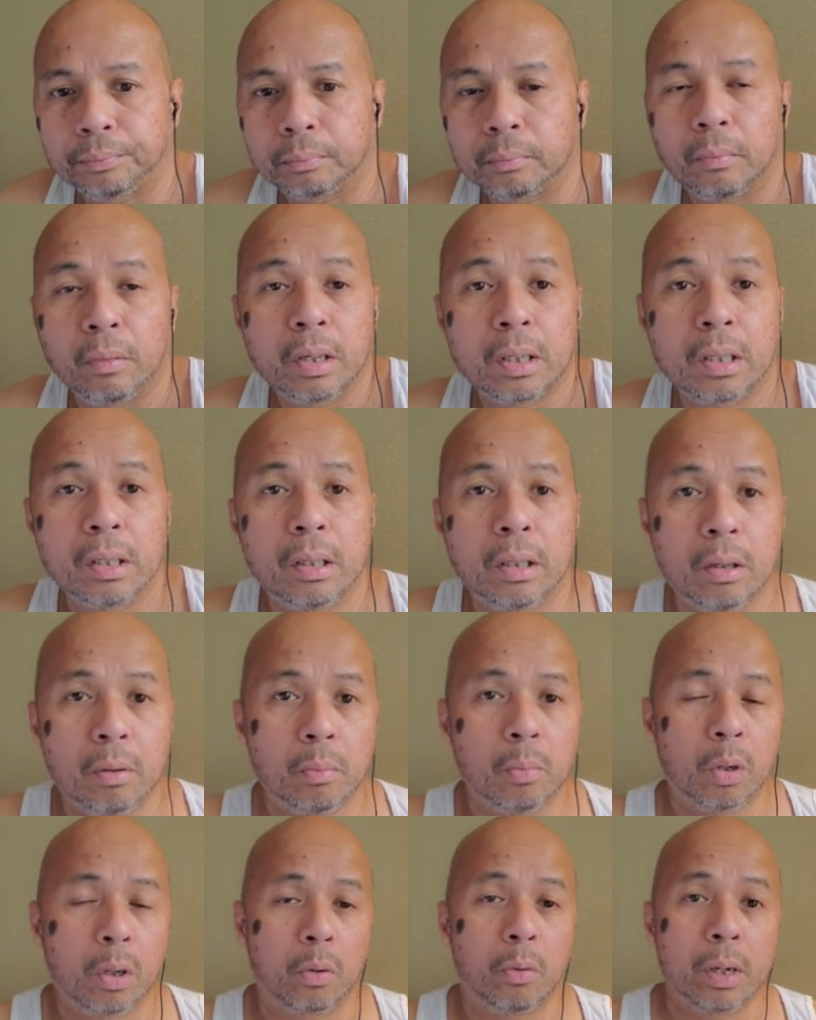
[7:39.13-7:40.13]
And this is a little
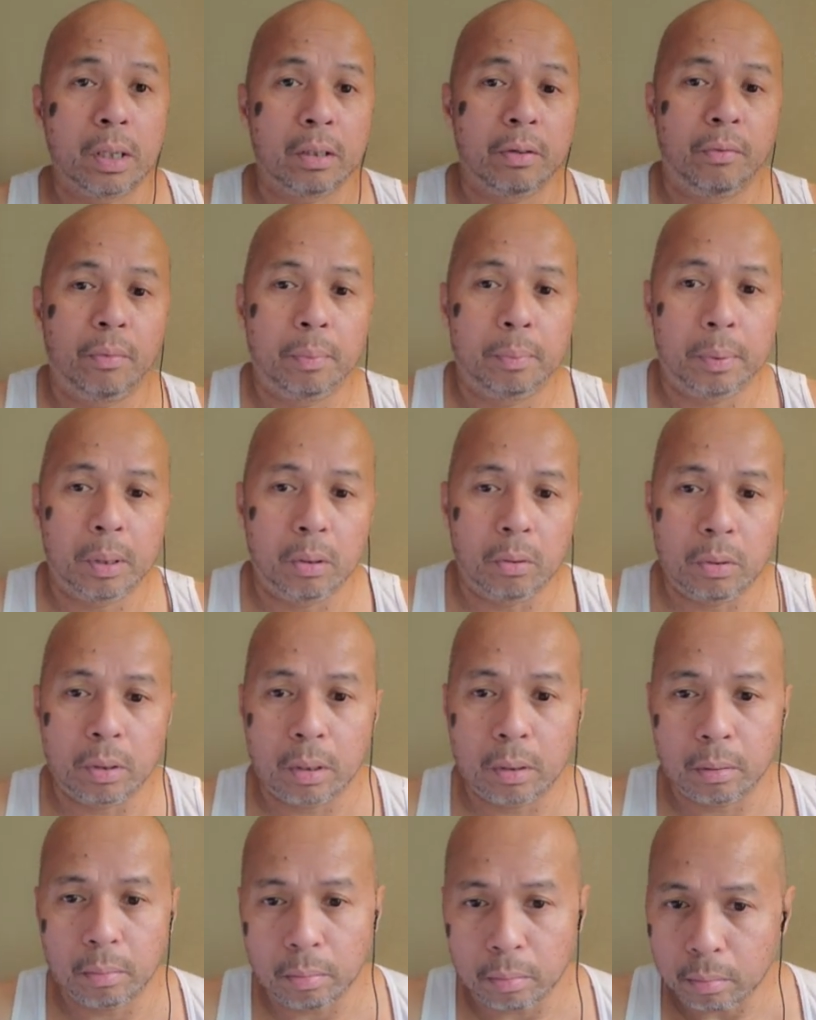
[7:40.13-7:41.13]
more aggressive
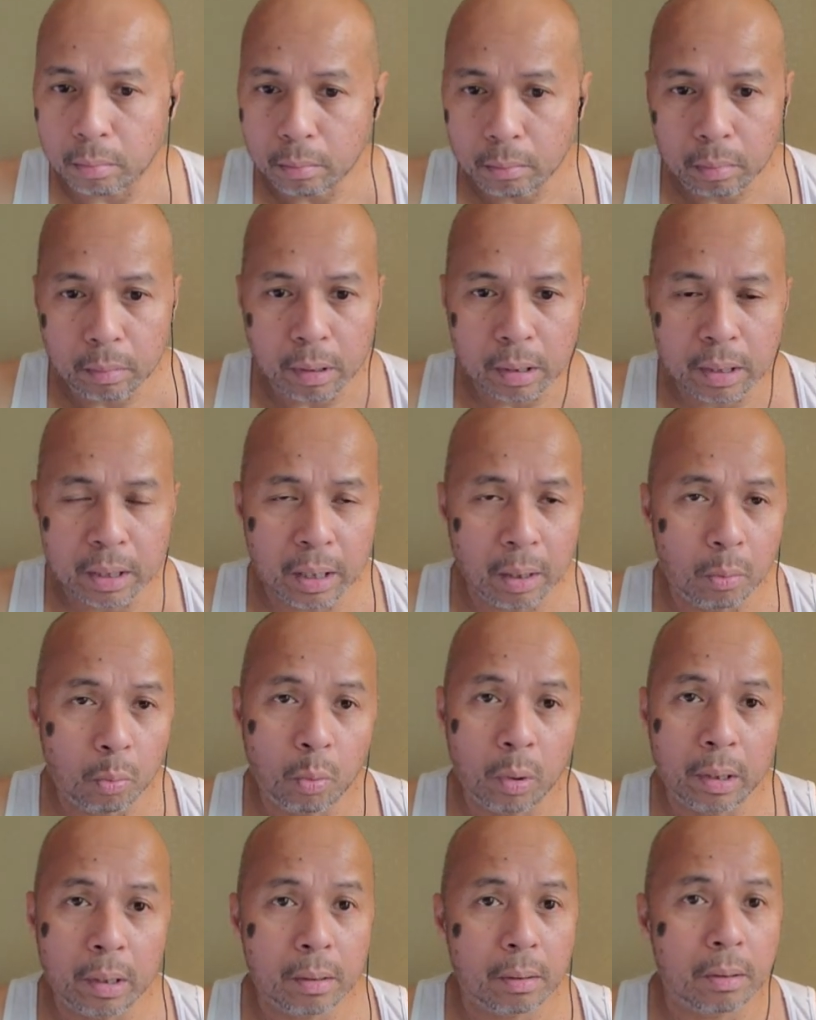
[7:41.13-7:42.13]
approach. Set
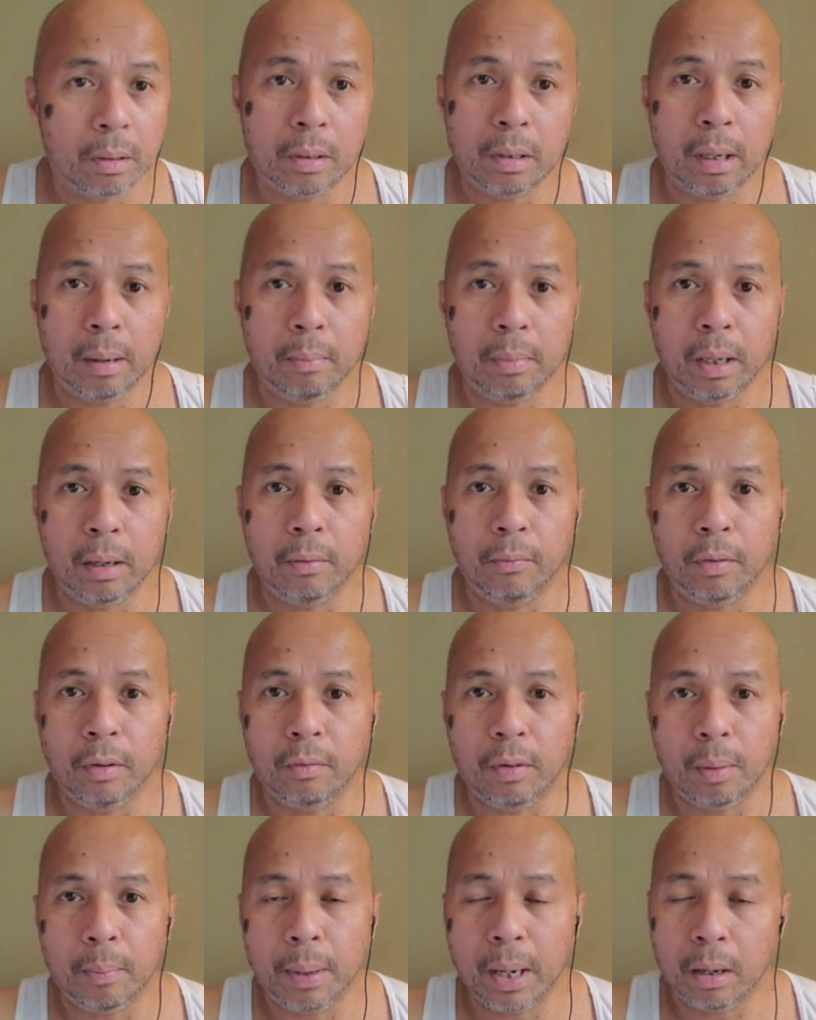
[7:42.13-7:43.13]
1 is the same thing,
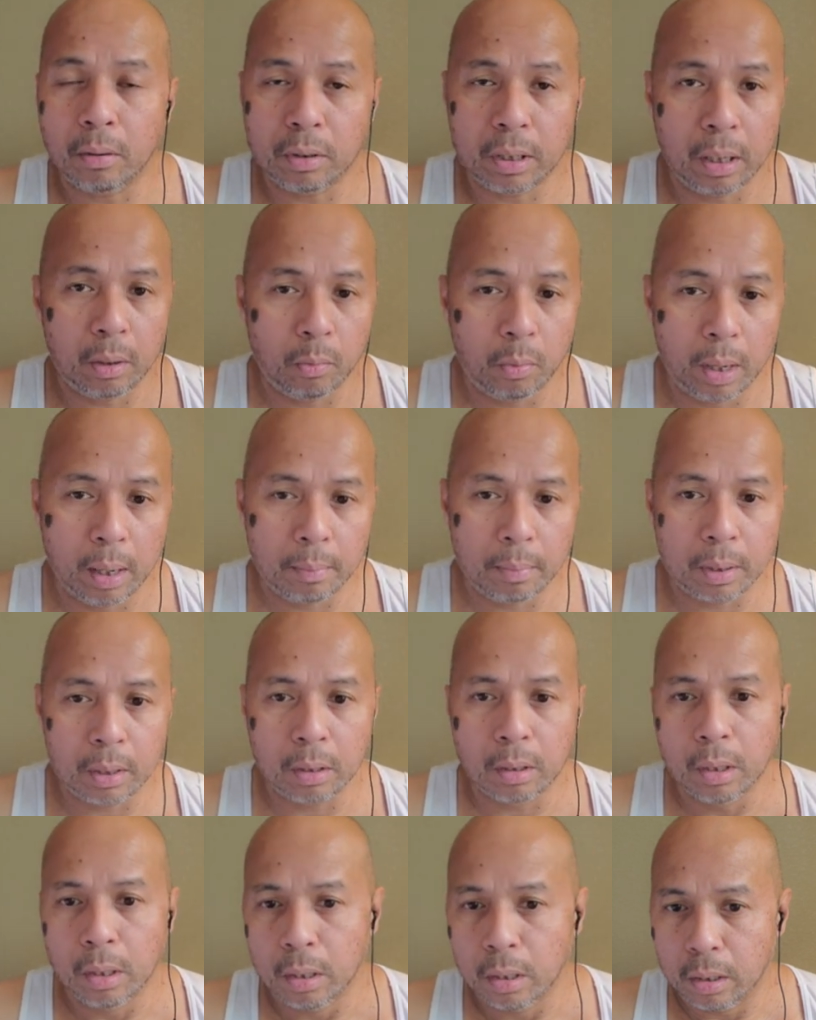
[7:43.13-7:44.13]
50 pounds, 8 reps.
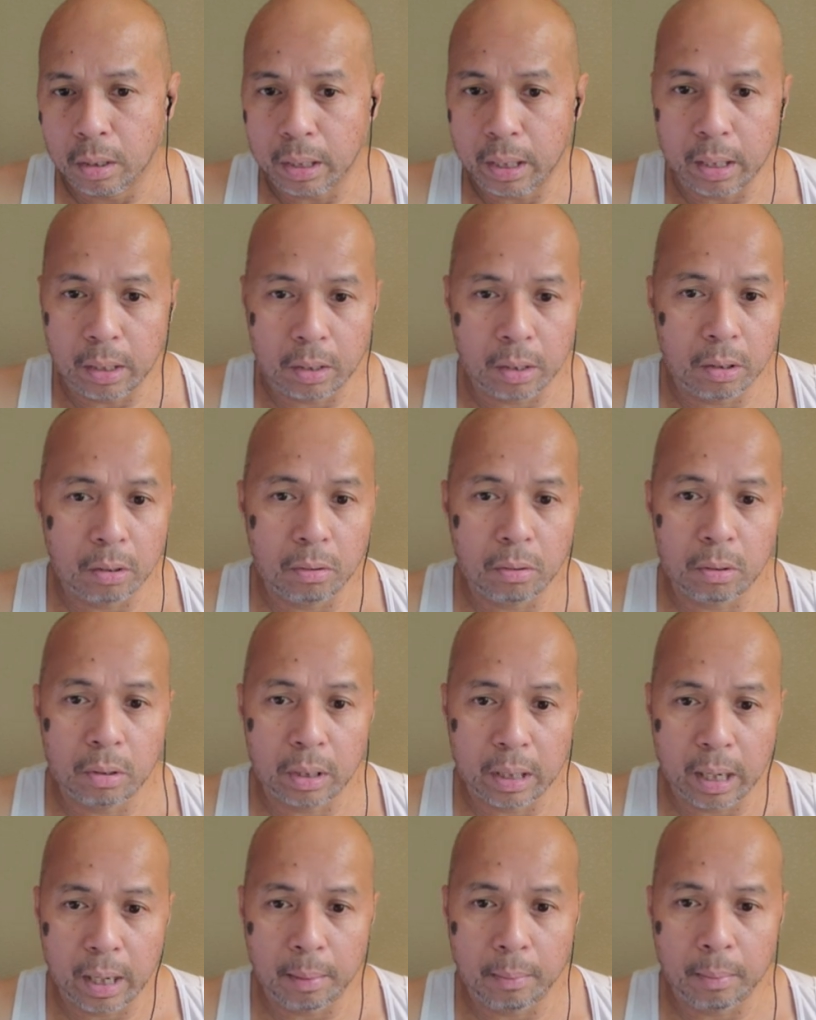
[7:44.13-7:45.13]
Set 2,
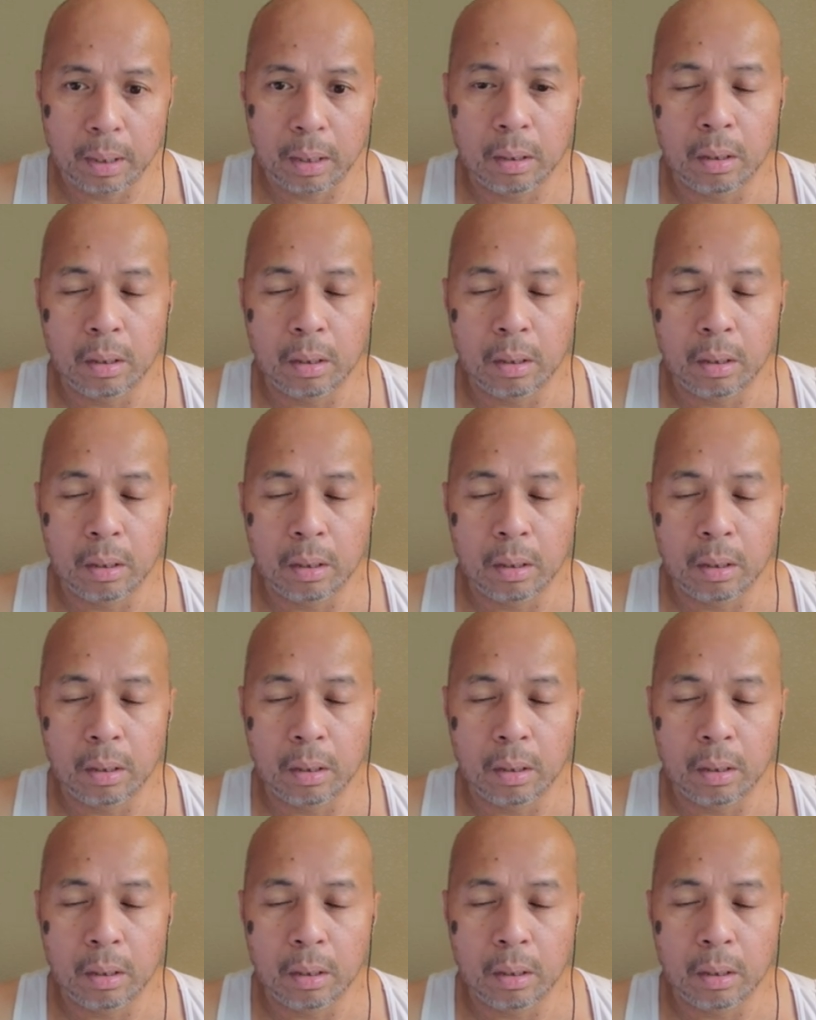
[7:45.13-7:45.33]
same.